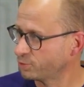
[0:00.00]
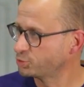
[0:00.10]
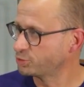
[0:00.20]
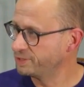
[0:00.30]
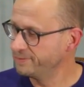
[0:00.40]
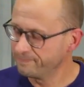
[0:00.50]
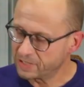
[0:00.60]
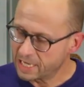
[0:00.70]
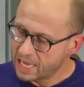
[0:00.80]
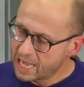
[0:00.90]
also been.
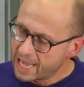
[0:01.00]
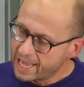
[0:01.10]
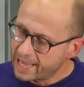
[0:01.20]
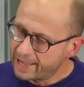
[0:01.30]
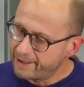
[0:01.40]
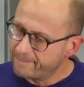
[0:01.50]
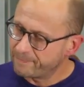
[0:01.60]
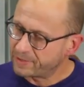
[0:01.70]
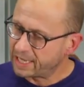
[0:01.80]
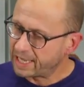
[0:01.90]

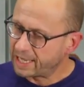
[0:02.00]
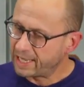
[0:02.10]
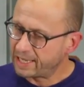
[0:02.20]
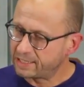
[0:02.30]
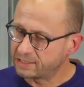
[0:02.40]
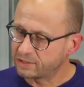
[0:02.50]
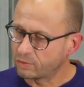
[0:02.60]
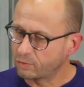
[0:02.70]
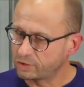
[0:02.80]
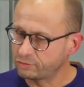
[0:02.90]
And
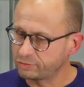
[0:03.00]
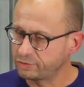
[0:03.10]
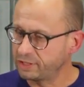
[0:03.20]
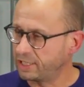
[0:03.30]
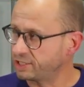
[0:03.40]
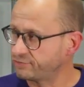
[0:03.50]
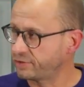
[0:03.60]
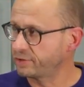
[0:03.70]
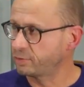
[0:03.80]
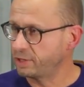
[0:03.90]
what we realized very